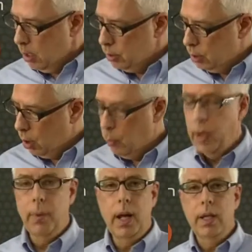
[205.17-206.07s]
So
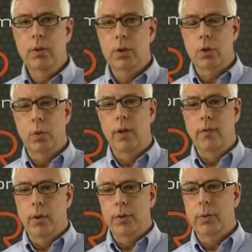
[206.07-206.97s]
where would I use a
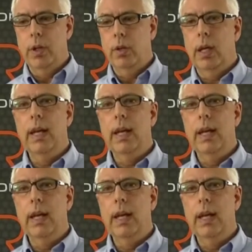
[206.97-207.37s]
12 volt trigger?